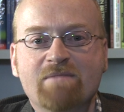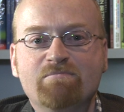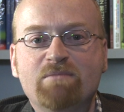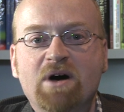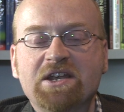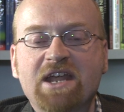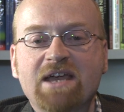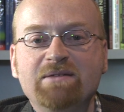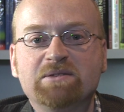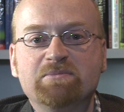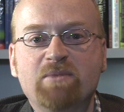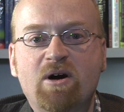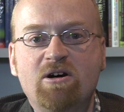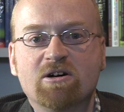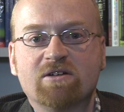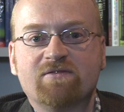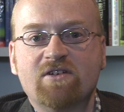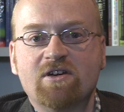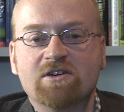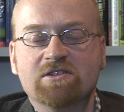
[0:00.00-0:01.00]
My name's
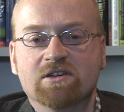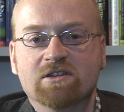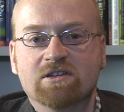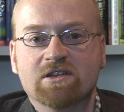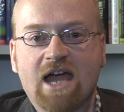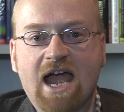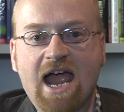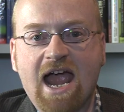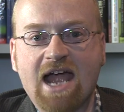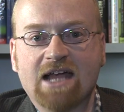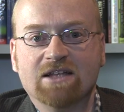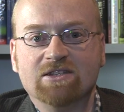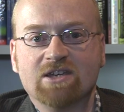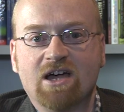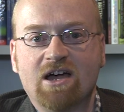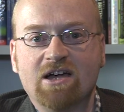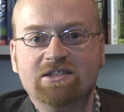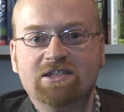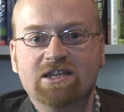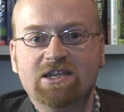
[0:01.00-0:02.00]
Mark Vernon and
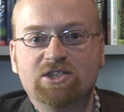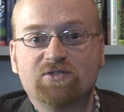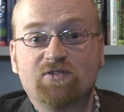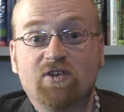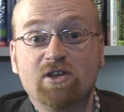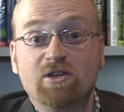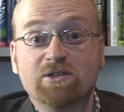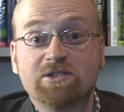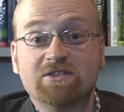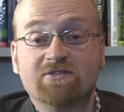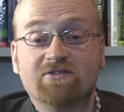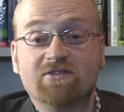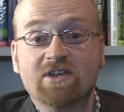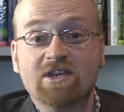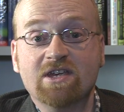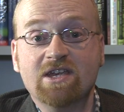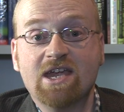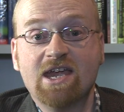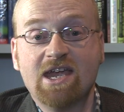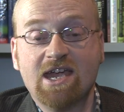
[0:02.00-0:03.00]
I teach
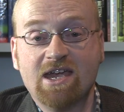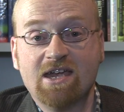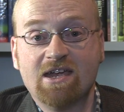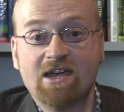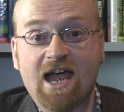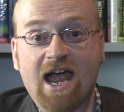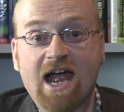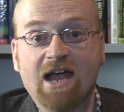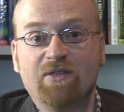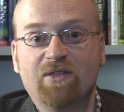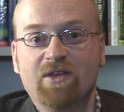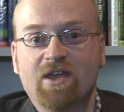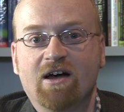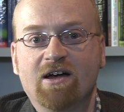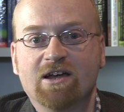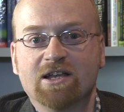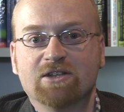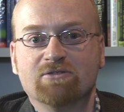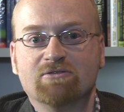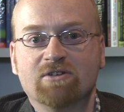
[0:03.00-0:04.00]
philosophy here at the
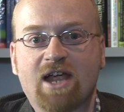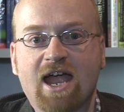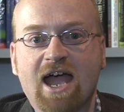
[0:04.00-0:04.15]
Idler